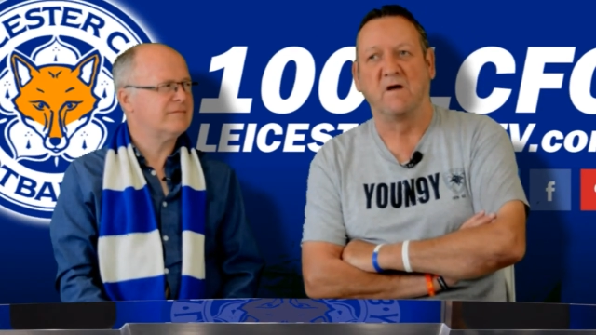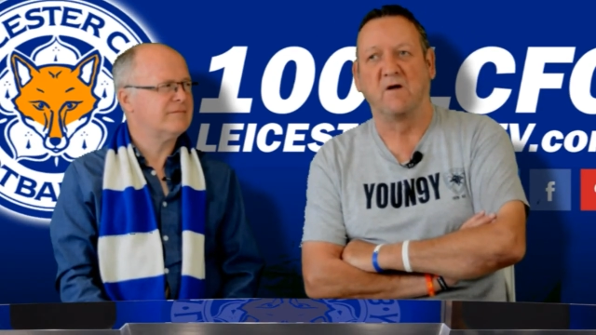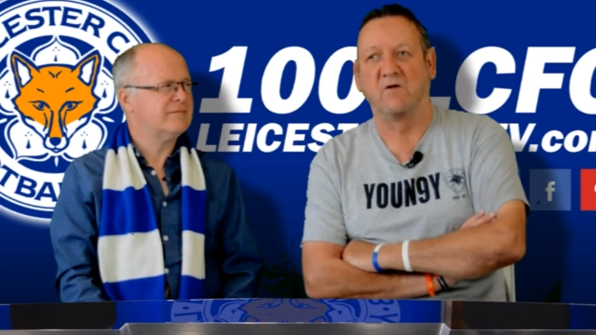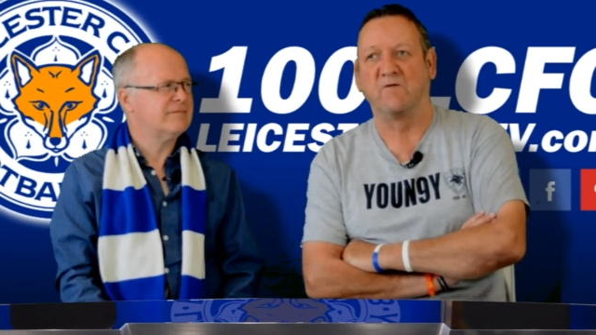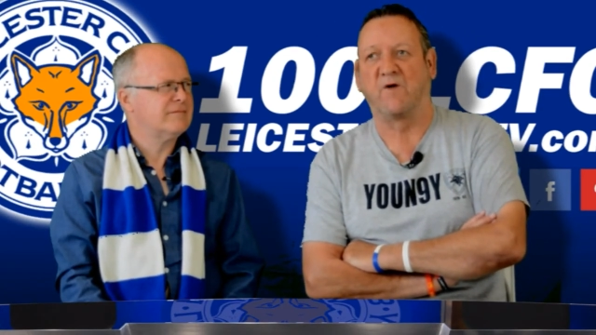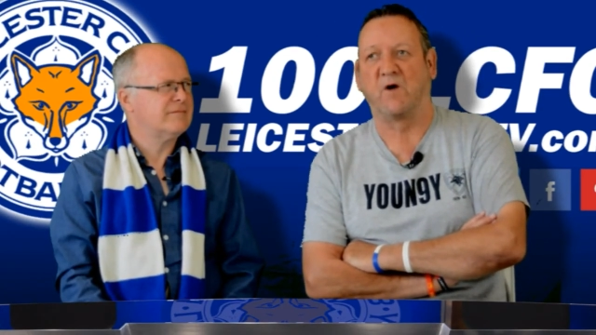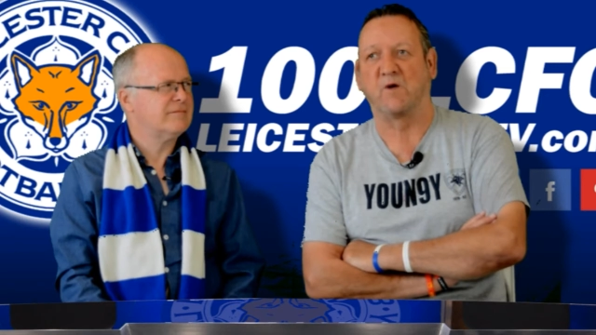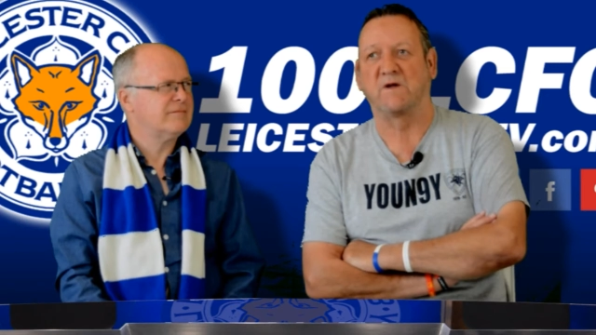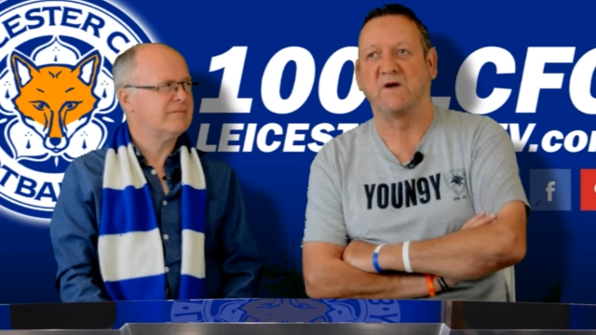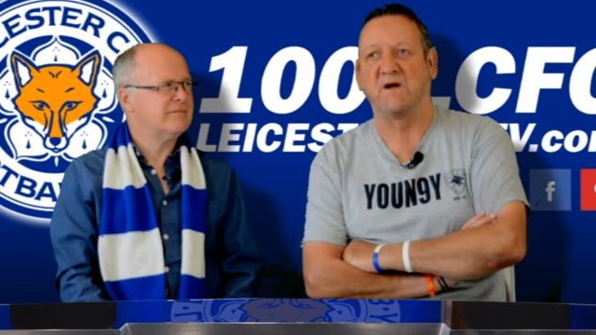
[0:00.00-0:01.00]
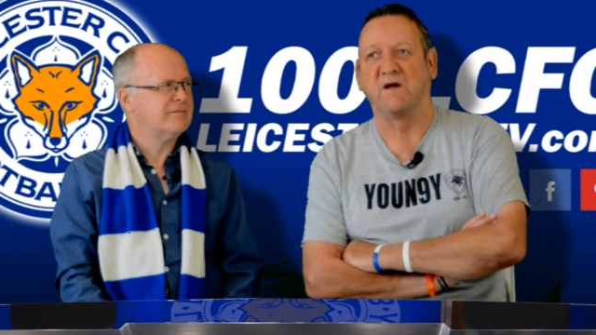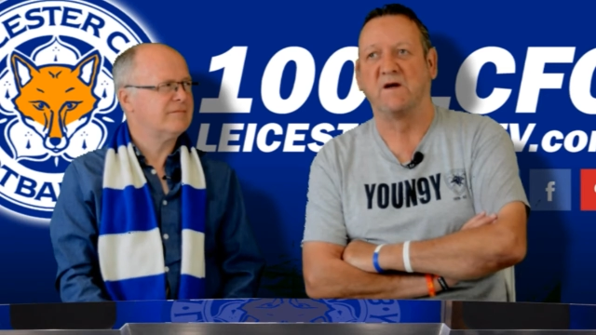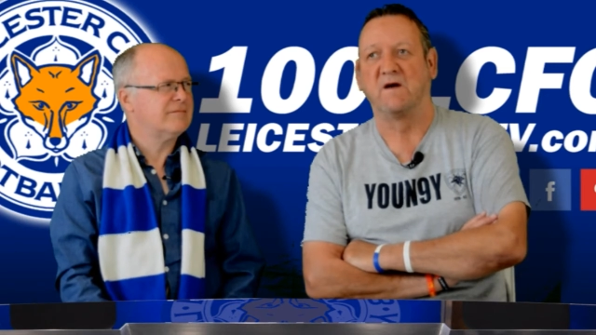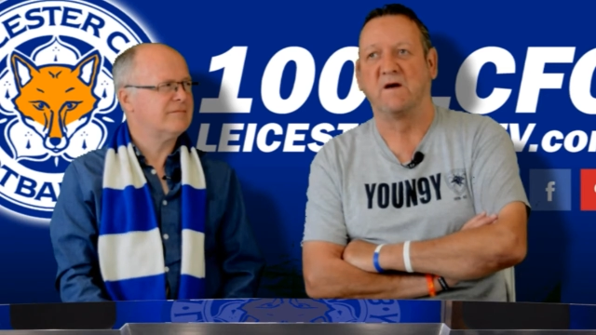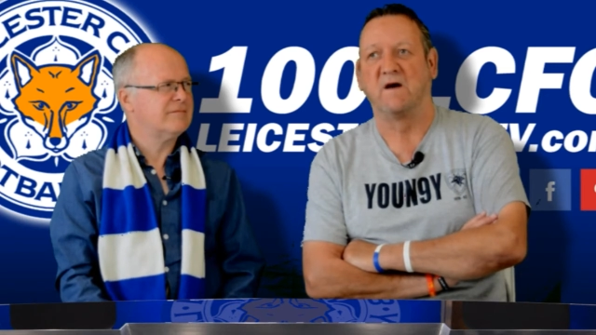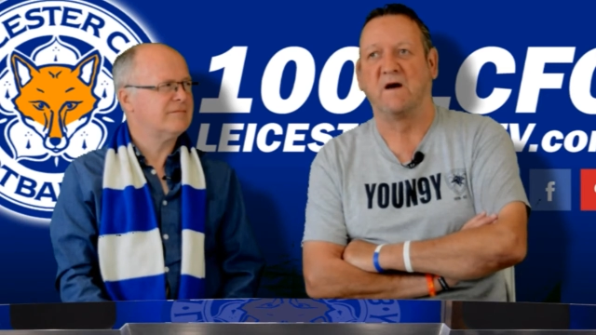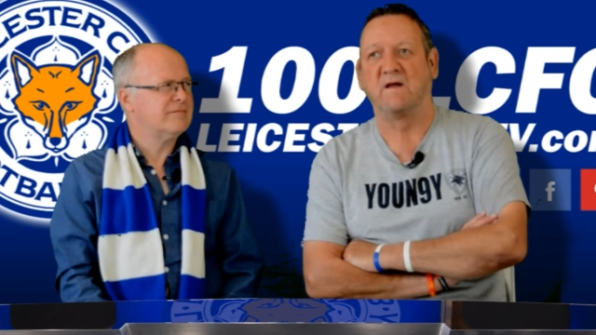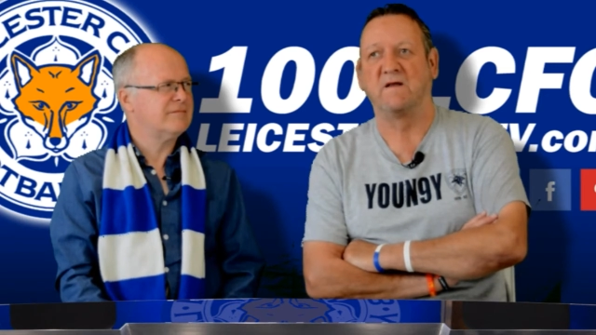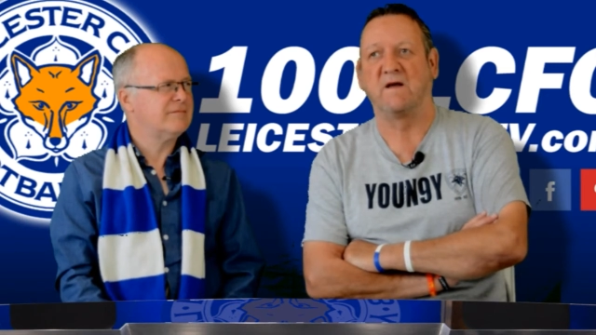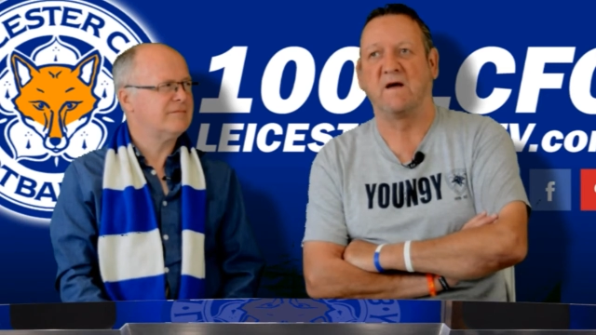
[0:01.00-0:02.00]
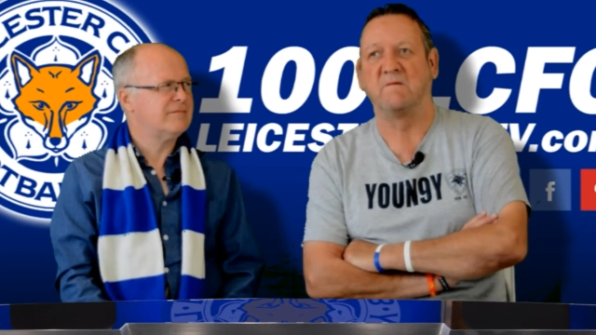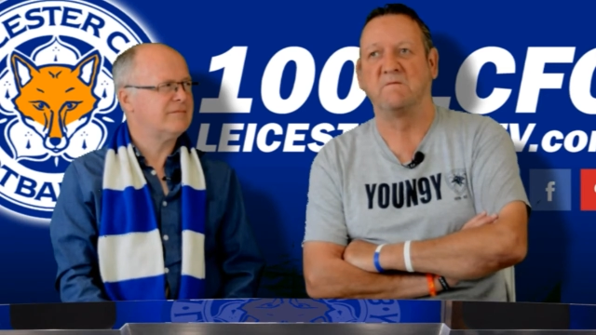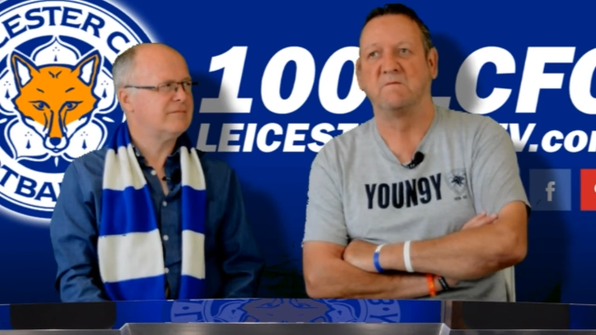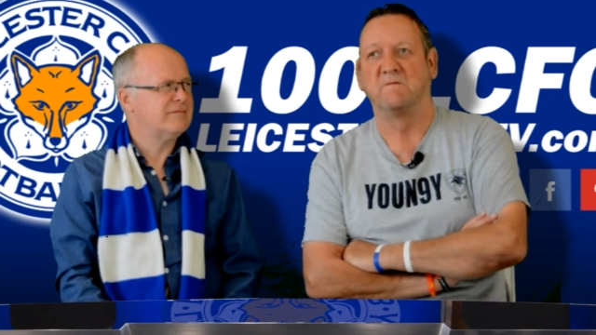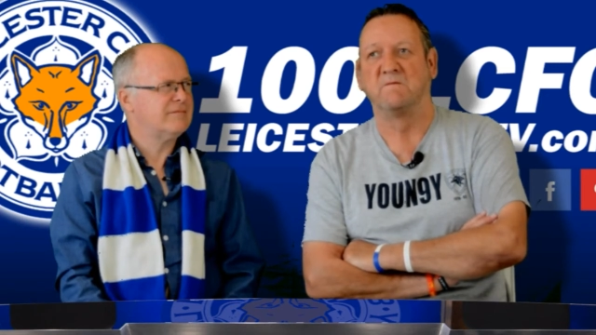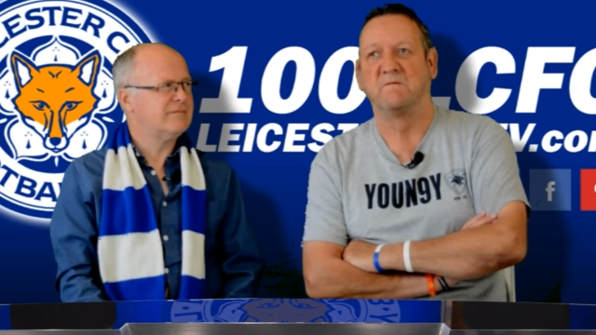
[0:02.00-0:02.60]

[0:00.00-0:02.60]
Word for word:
Speaker 1: Looking forward to it. And um,